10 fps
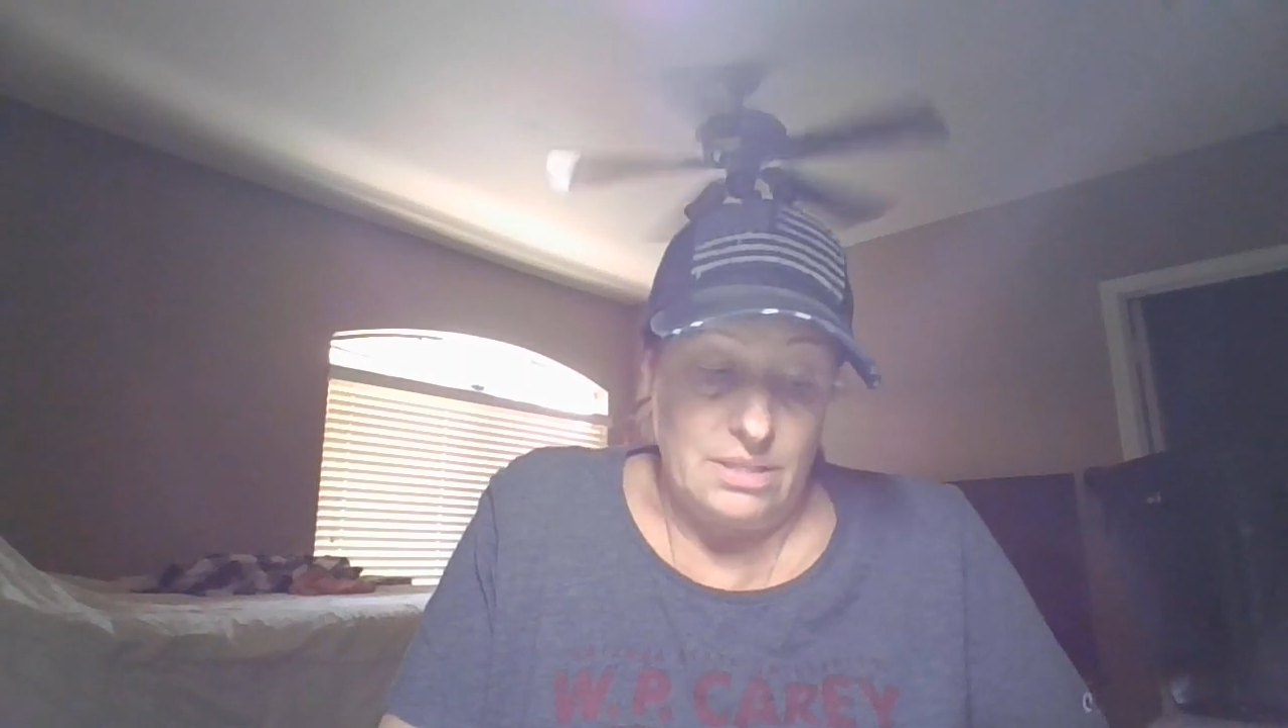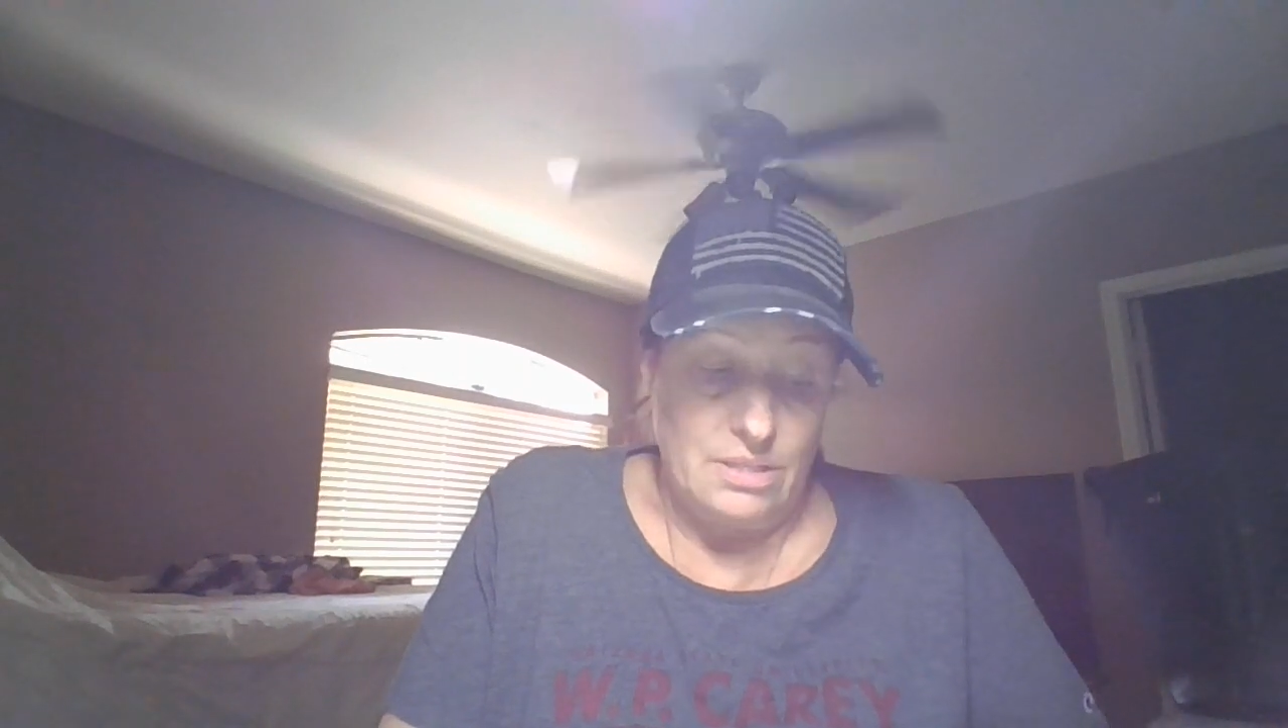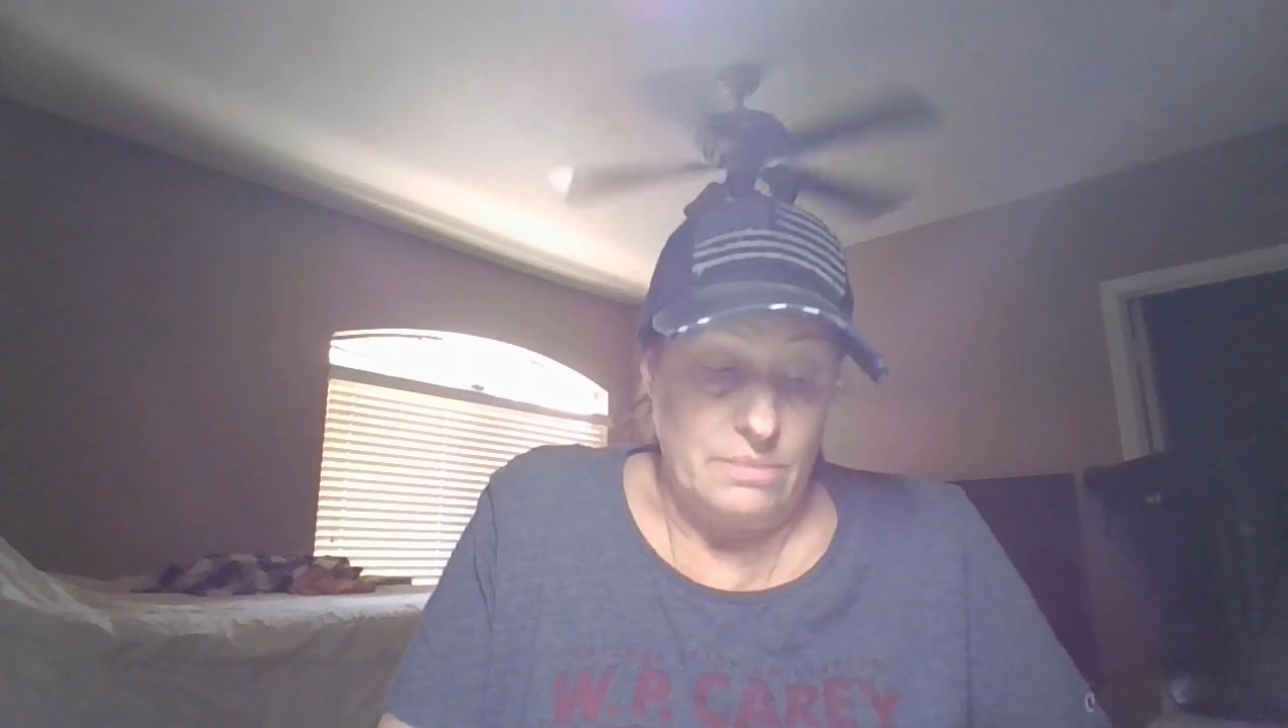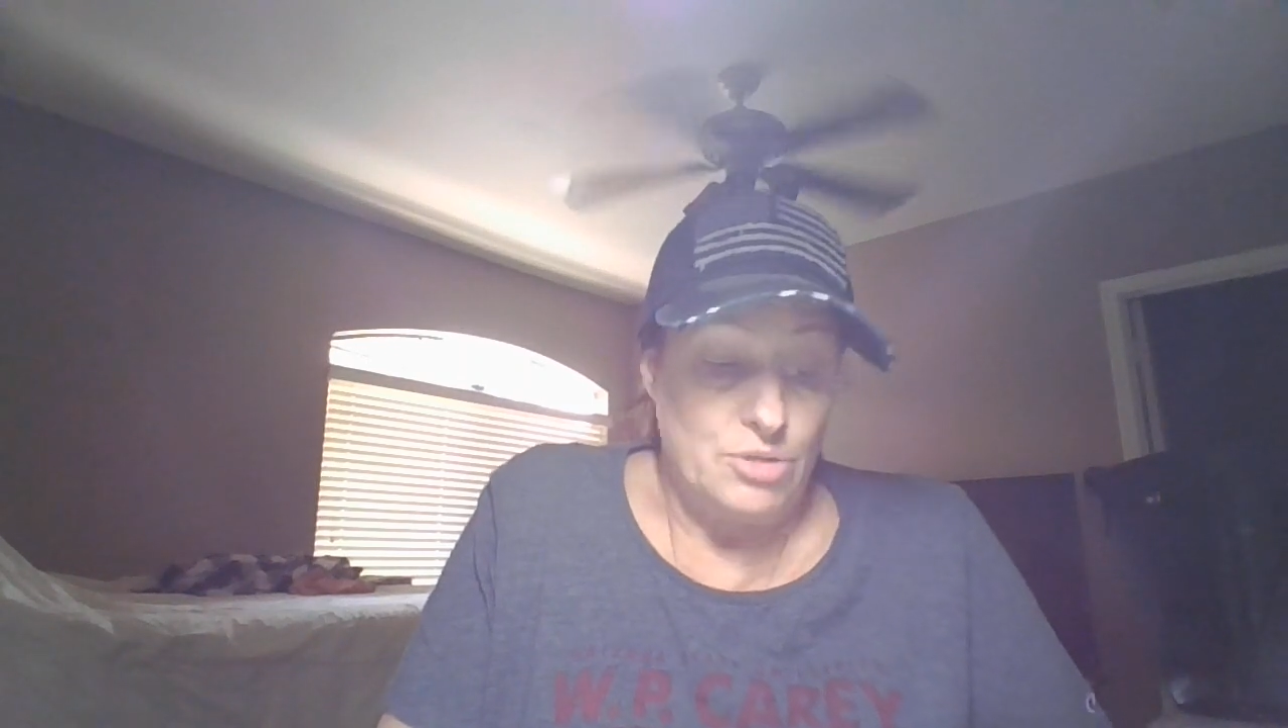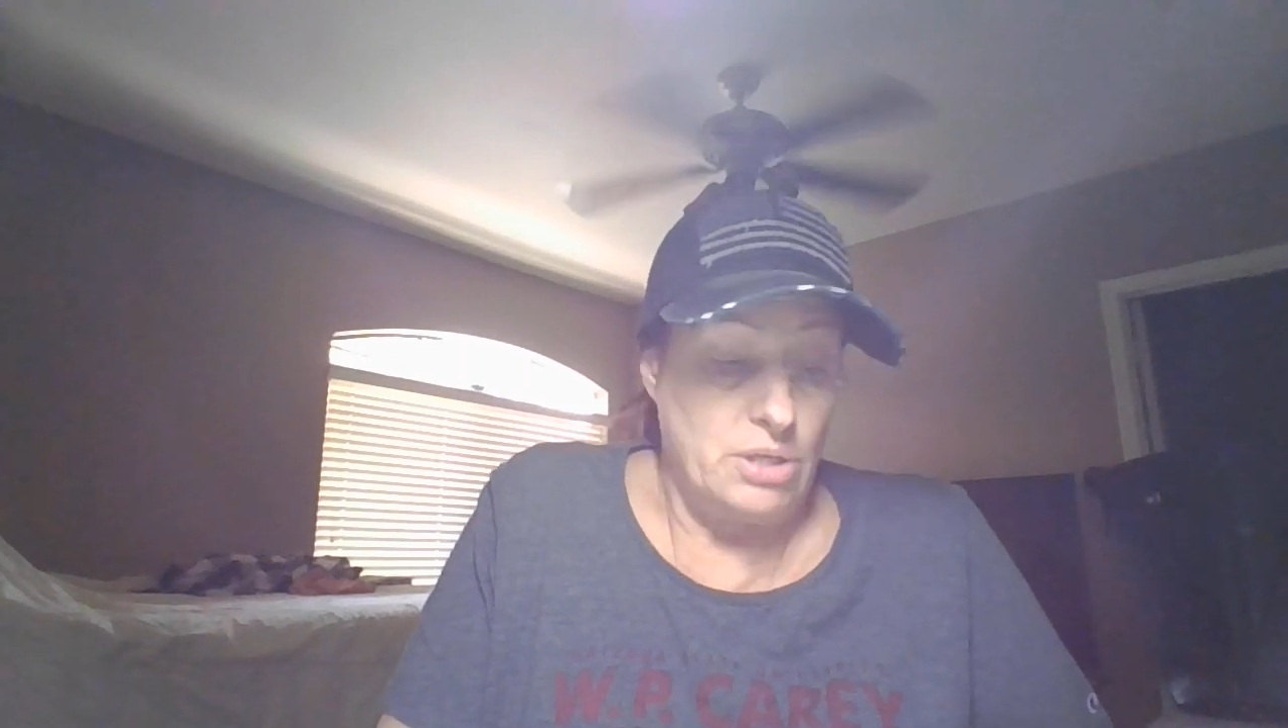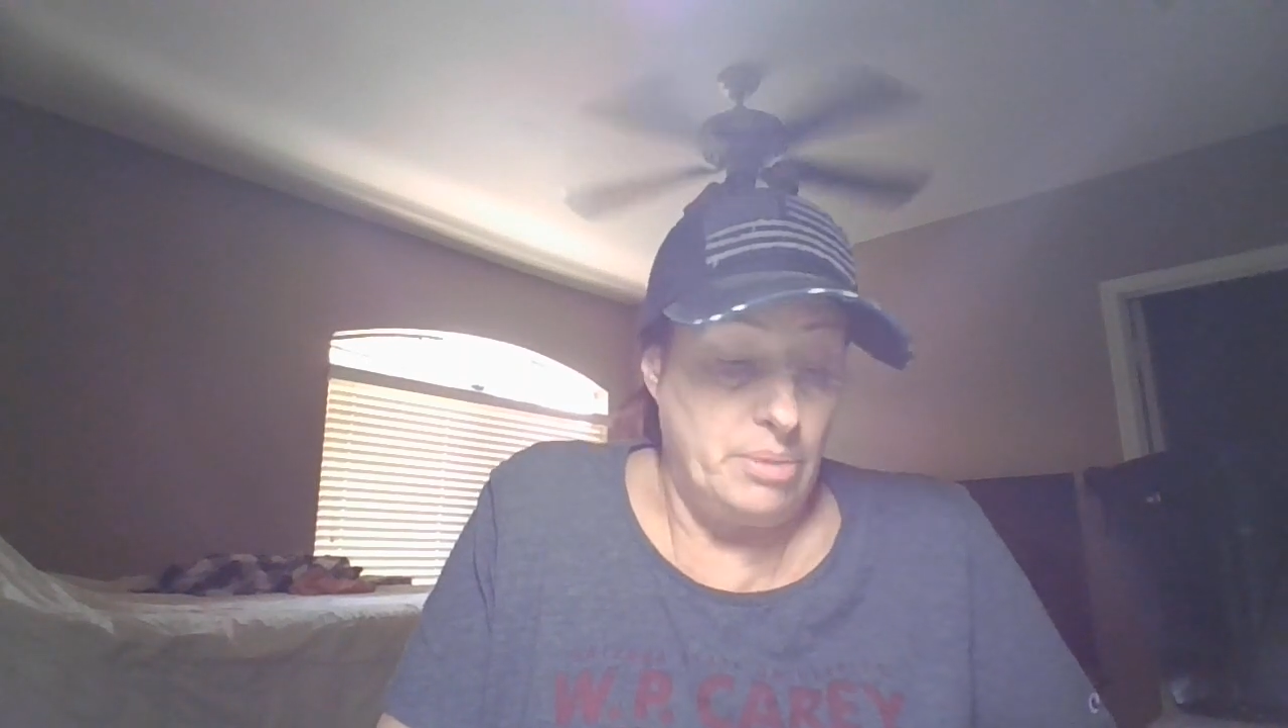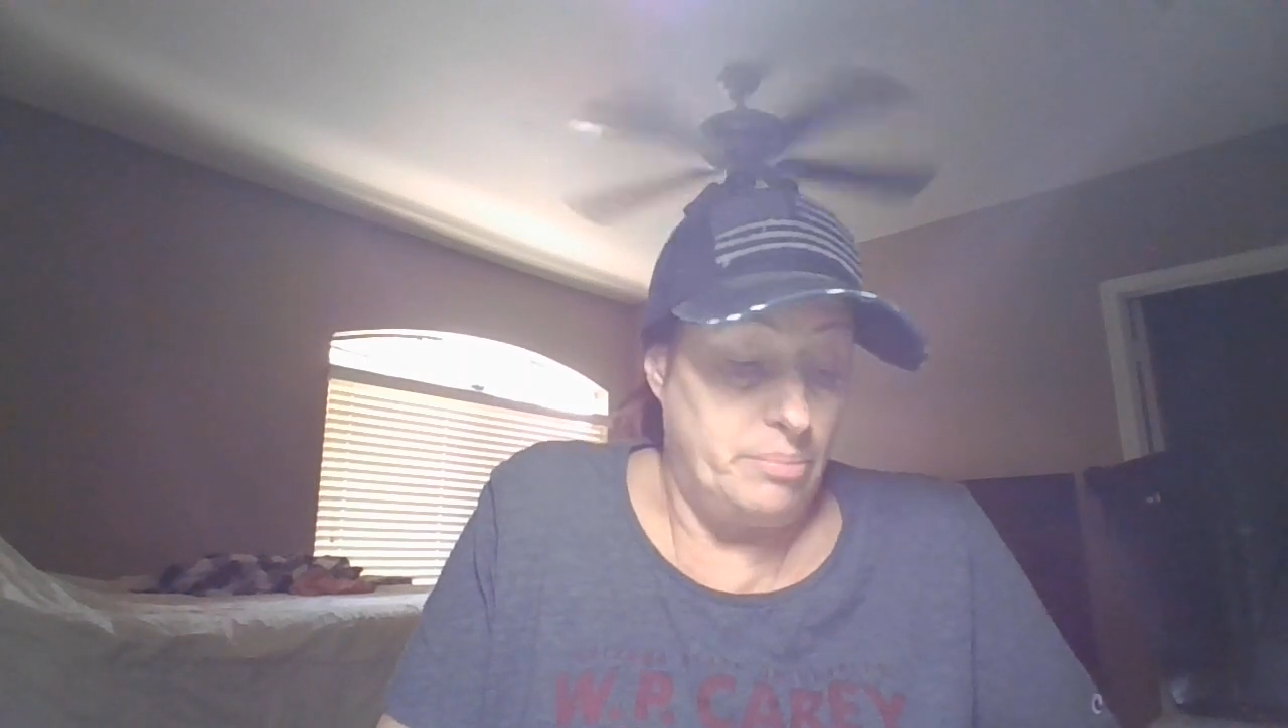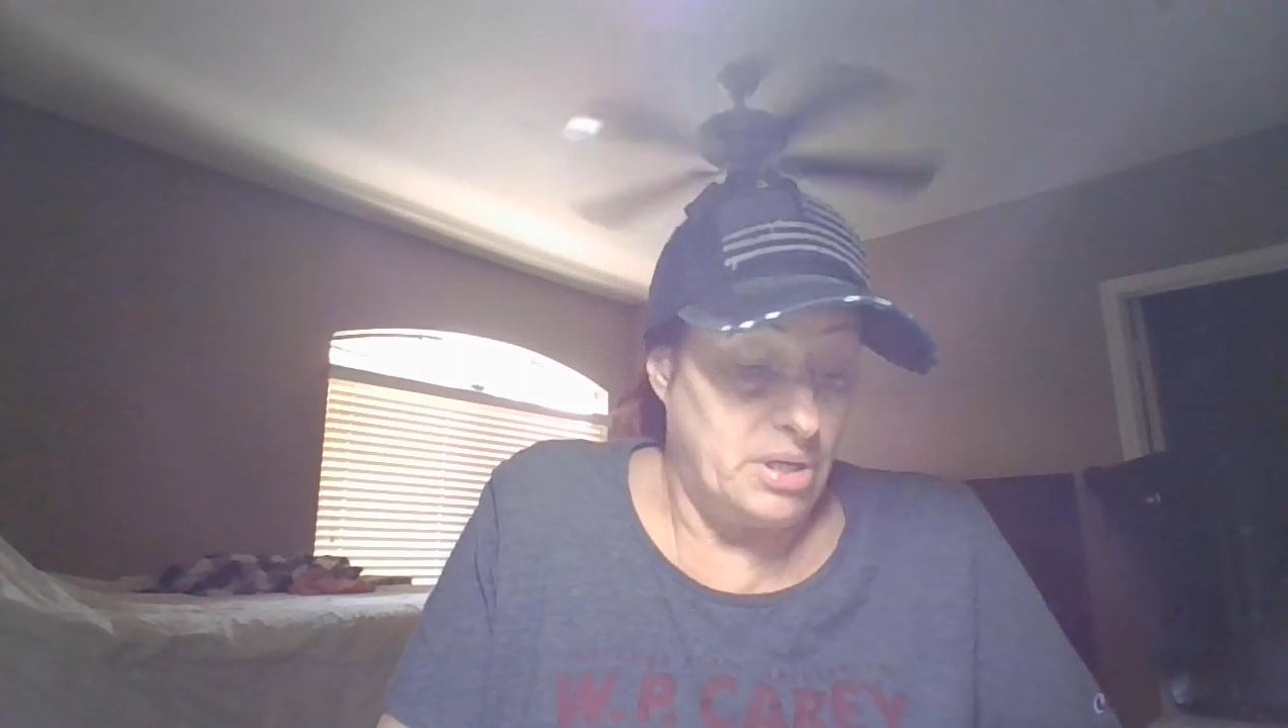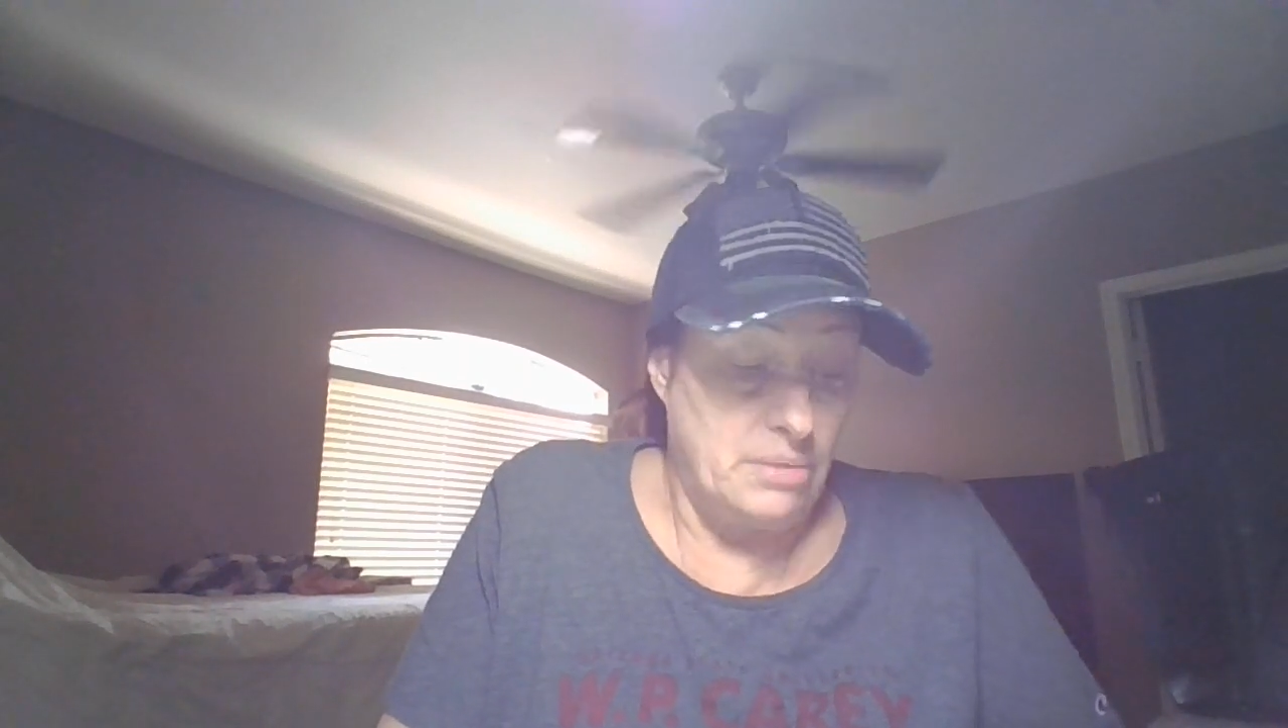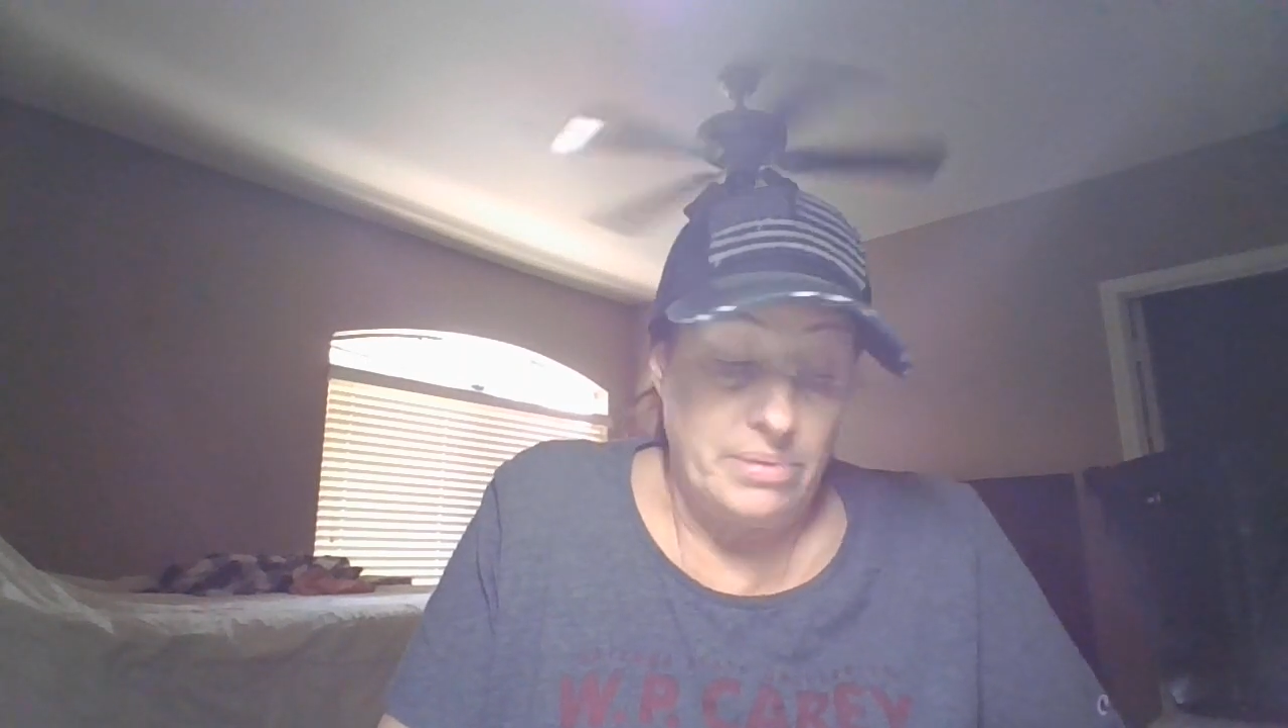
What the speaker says: system should be put in